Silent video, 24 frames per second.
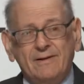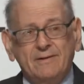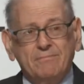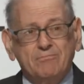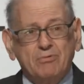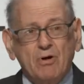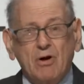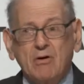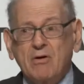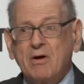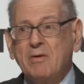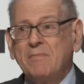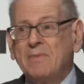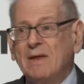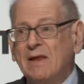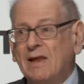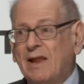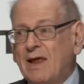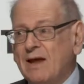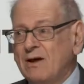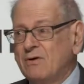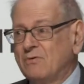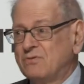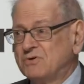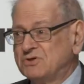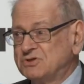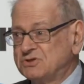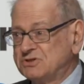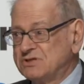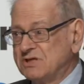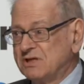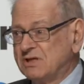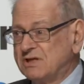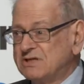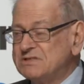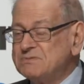programming languages,
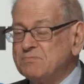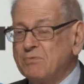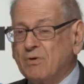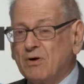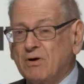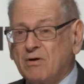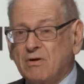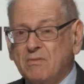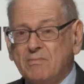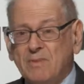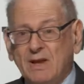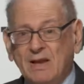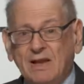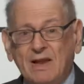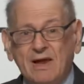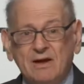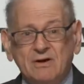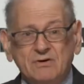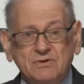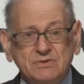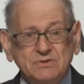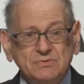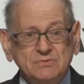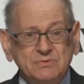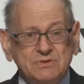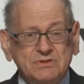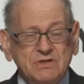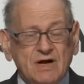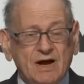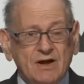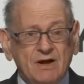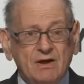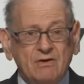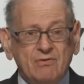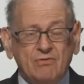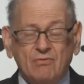the Lisp programming language, which
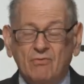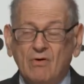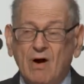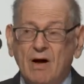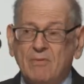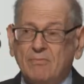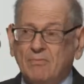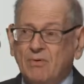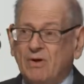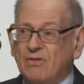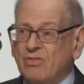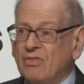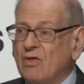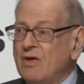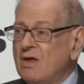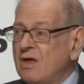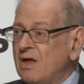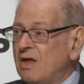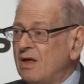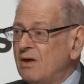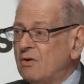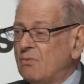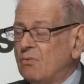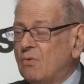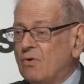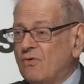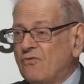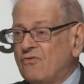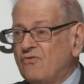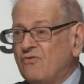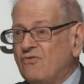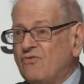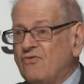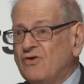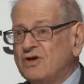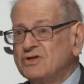I grew up with, was
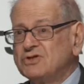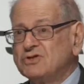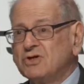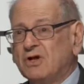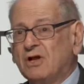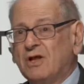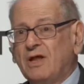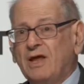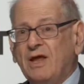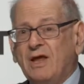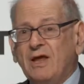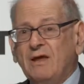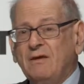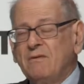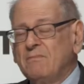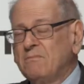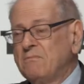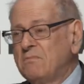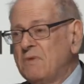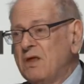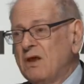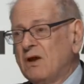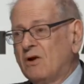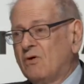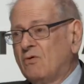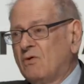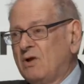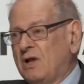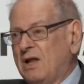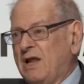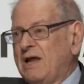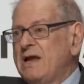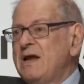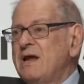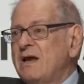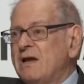essentially,
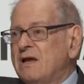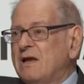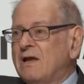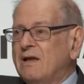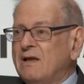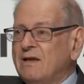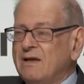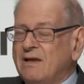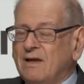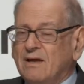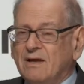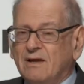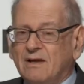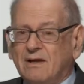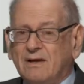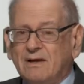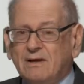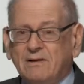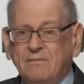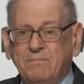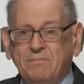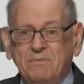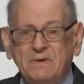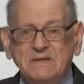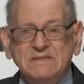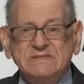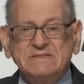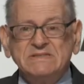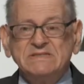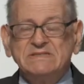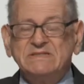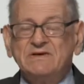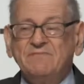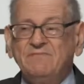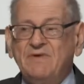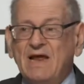linked
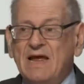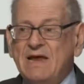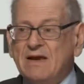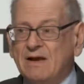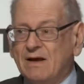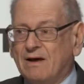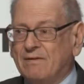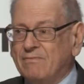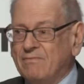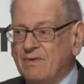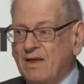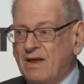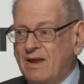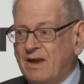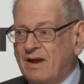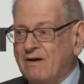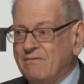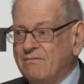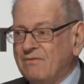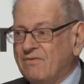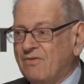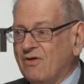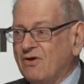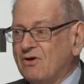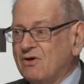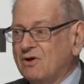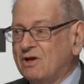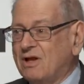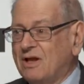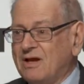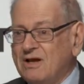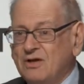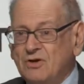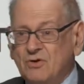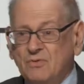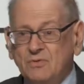pieces of data, and everything could
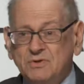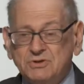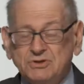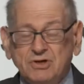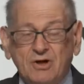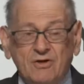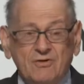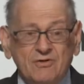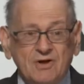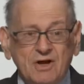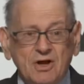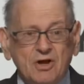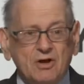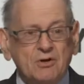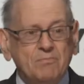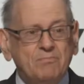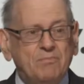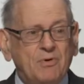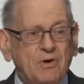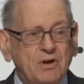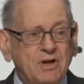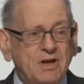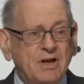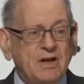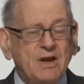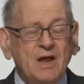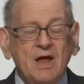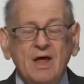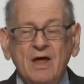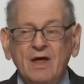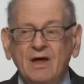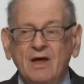link to each other. And you could put in,